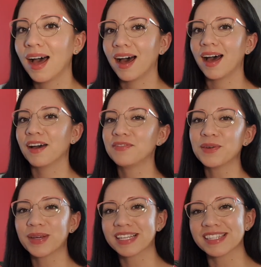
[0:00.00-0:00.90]
uh, a few
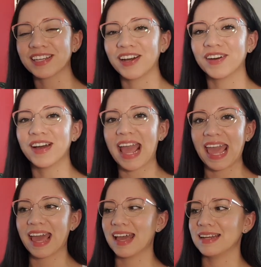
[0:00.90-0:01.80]
weeks ago,
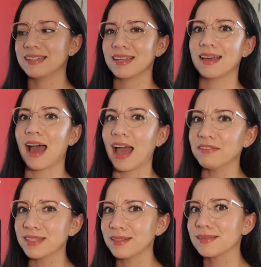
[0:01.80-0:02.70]
and I've
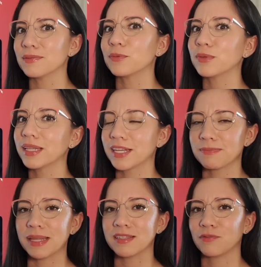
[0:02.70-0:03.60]
seen some really
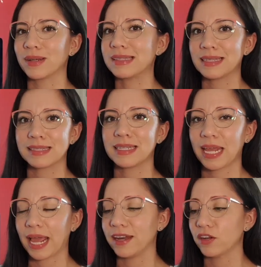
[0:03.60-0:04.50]
expensive ones, sixty
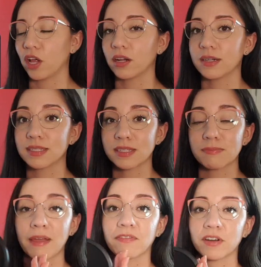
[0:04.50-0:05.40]
dollars, eighty dollars. This is
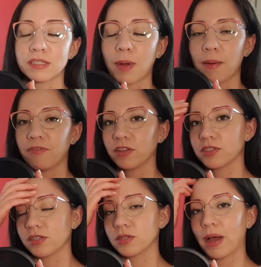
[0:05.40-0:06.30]
my first pop
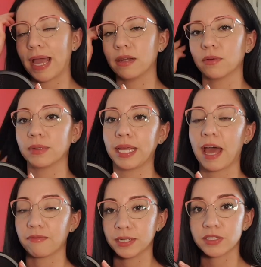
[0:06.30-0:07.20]
filter, so I don't really
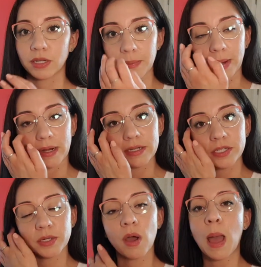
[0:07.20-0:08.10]
have much to compare it
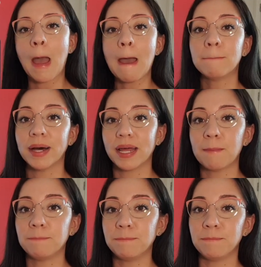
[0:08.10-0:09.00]
to. But
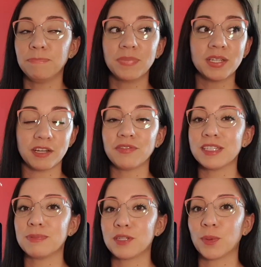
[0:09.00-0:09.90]
the
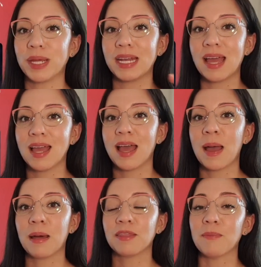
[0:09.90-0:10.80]
difference between
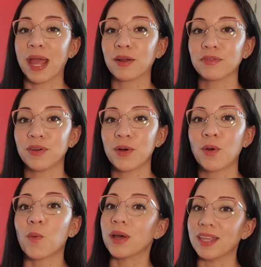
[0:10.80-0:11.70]
the microphone
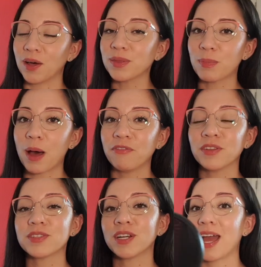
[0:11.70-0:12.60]
without the pop
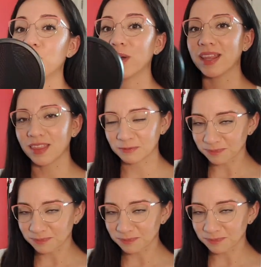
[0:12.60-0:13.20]
filter and with,